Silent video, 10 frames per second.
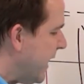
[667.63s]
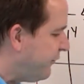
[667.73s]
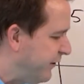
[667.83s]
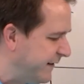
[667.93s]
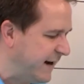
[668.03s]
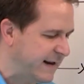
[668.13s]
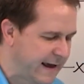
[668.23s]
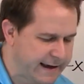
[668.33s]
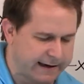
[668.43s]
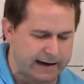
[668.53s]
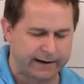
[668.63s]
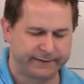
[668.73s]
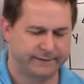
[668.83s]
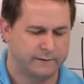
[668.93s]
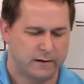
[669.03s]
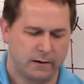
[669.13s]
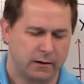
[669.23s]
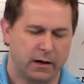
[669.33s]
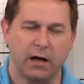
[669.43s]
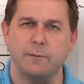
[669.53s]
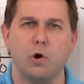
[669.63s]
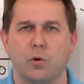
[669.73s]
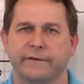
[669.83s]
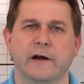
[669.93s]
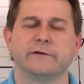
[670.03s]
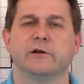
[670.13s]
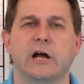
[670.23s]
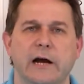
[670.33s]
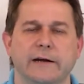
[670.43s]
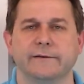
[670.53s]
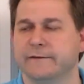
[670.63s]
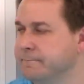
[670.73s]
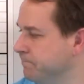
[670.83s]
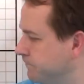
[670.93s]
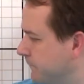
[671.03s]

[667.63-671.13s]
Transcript: and just said, hey guys, horizontal lines